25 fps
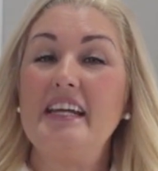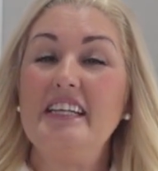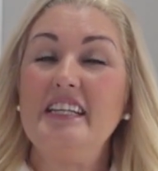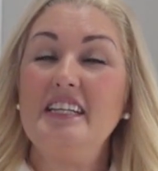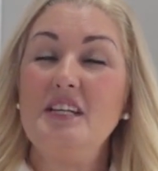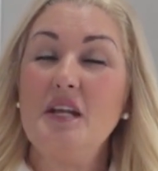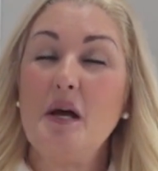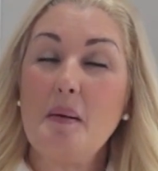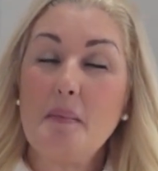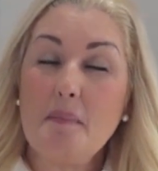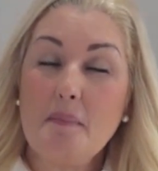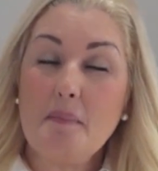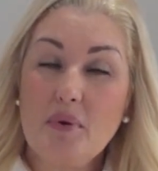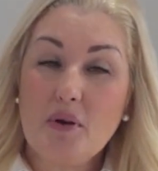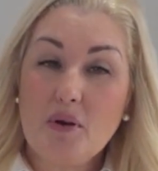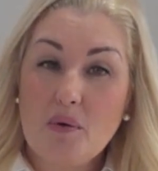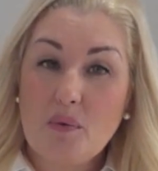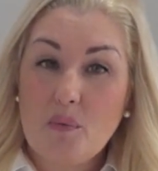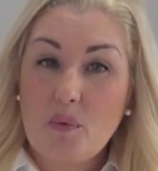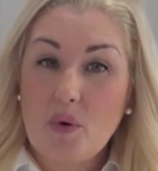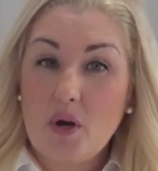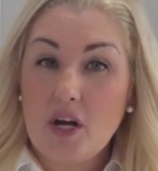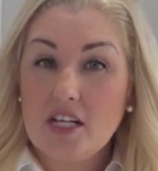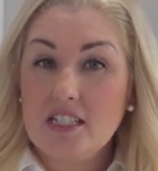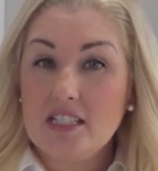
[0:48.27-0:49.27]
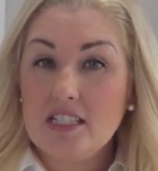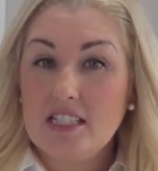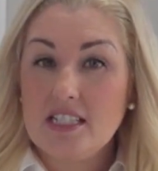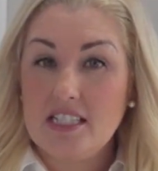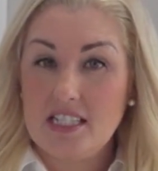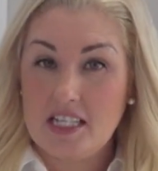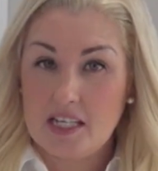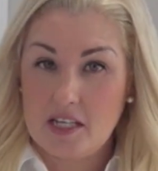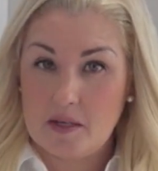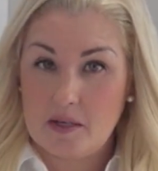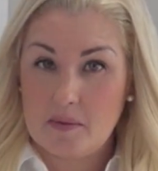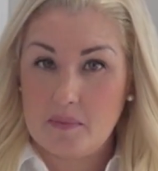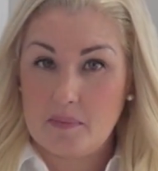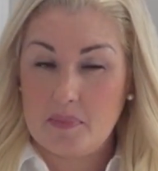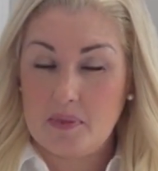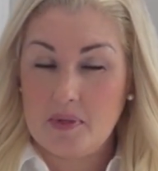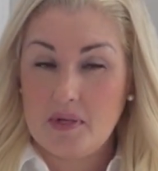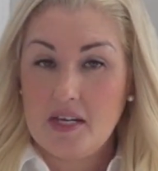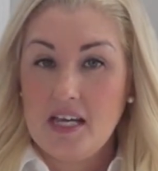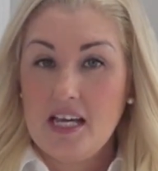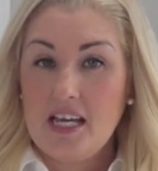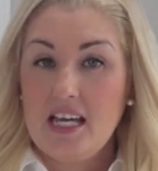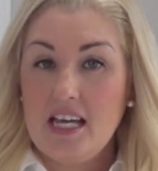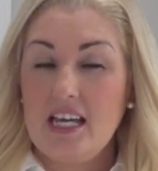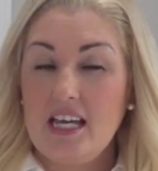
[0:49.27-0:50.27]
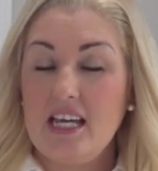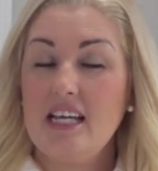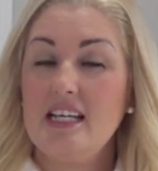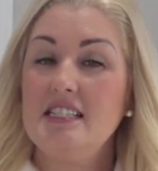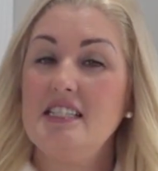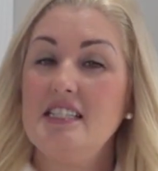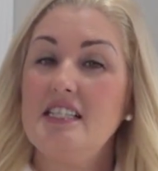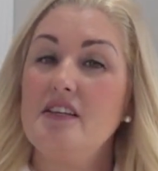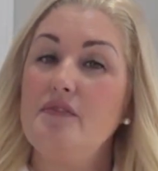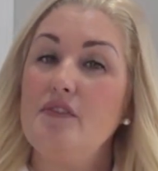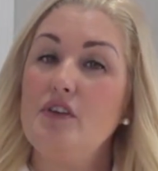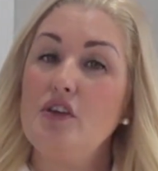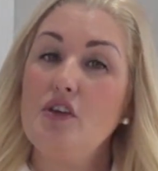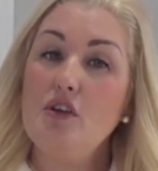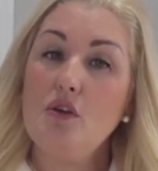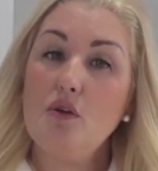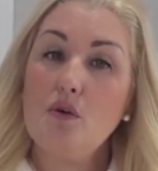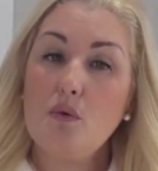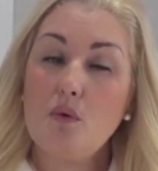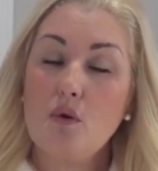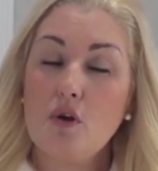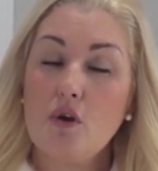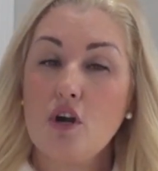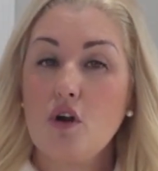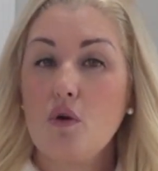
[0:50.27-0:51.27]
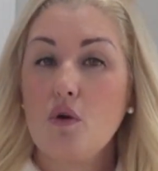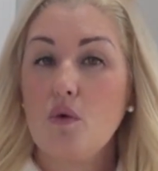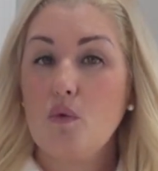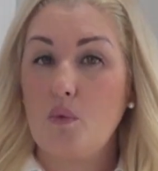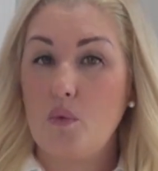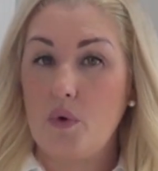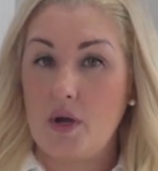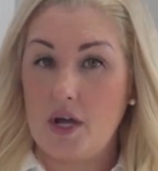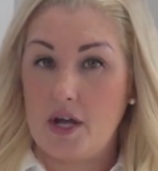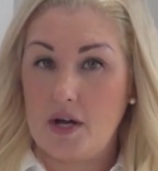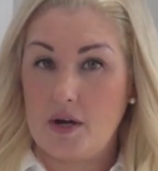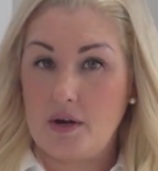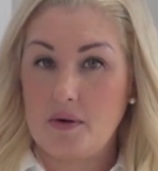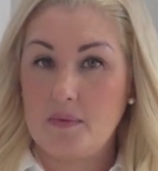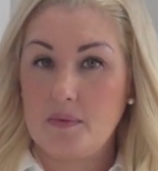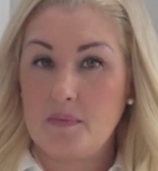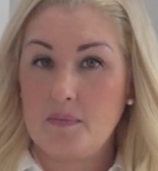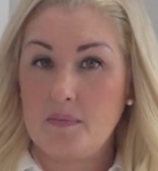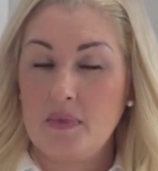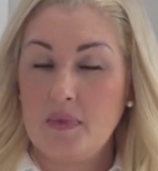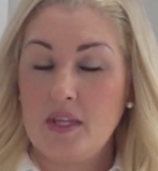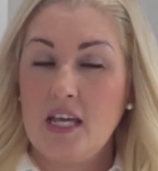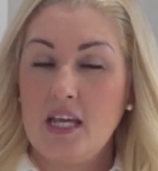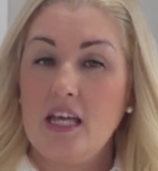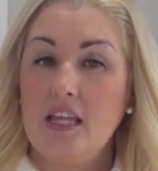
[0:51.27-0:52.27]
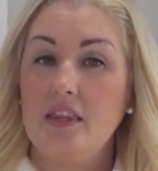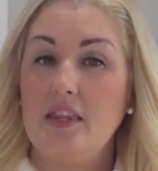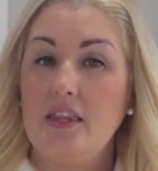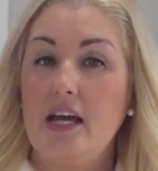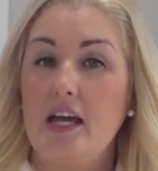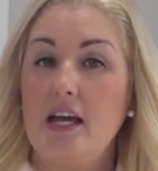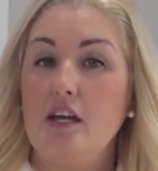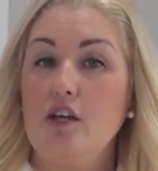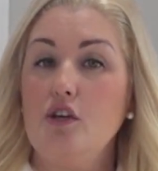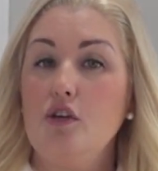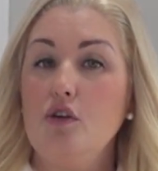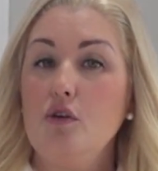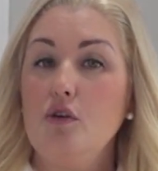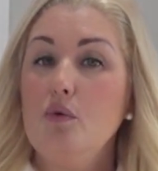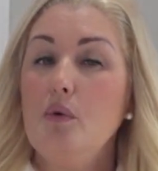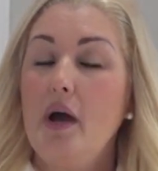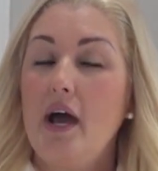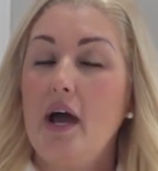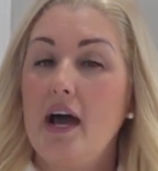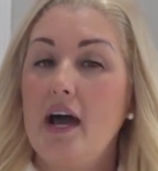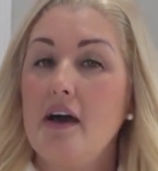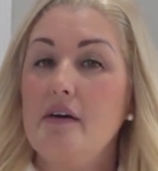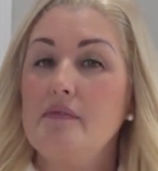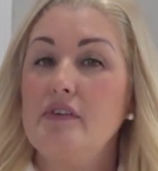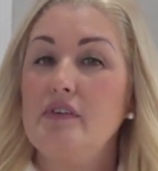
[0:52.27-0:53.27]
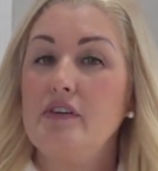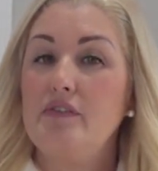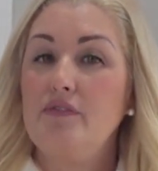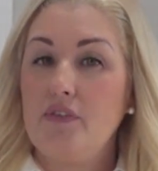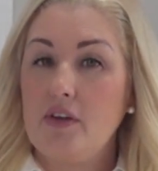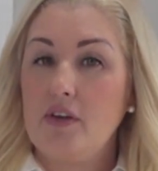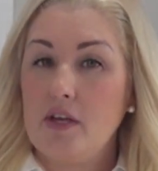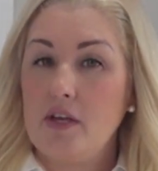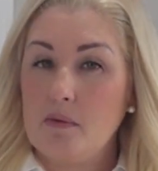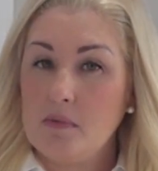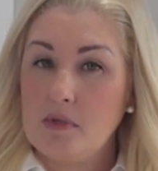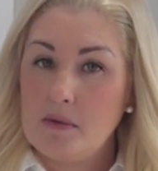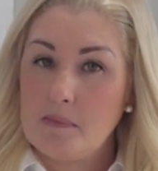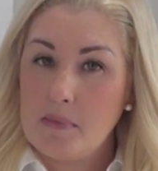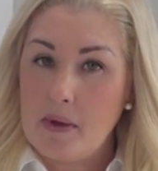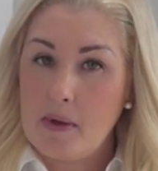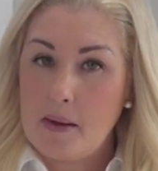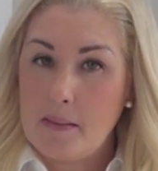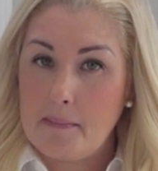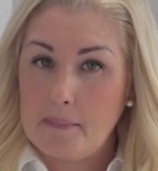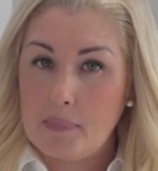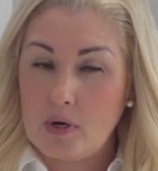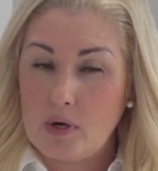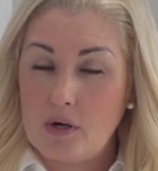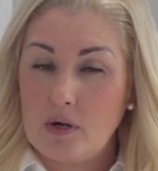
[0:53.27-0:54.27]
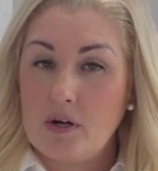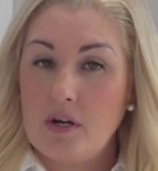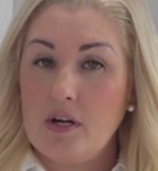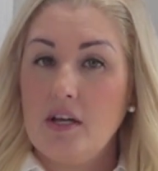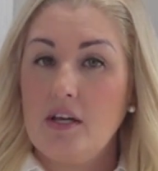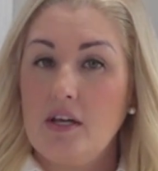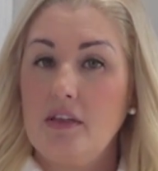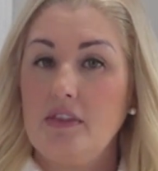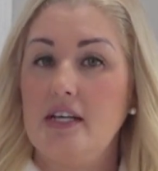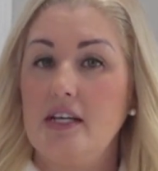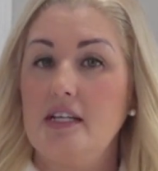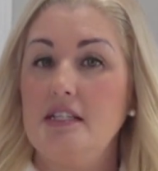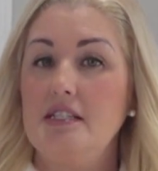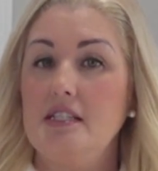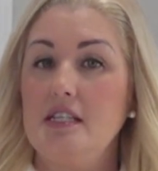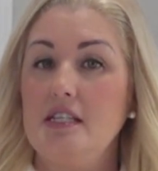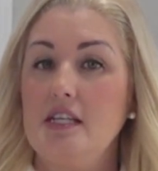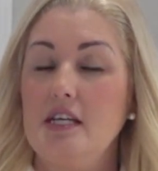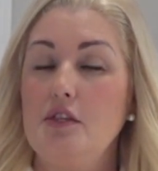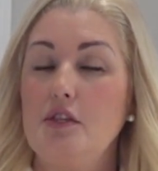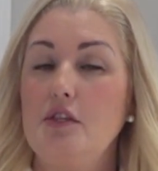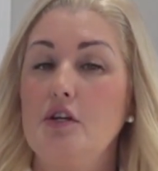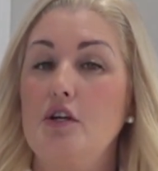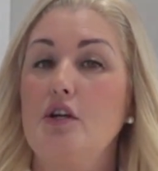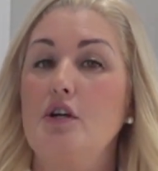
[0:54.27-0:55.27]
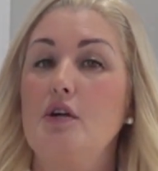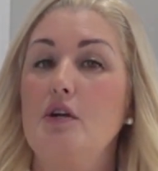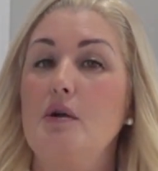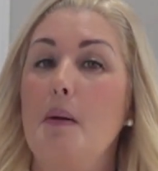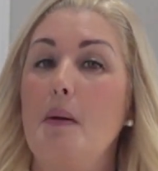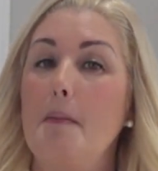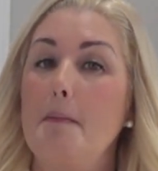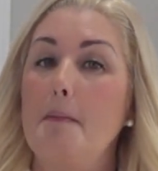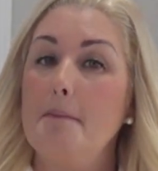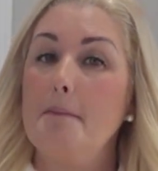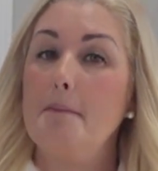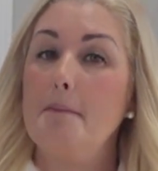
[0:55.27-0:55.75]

my number 1 tip is if you are aware that you have a family member that's either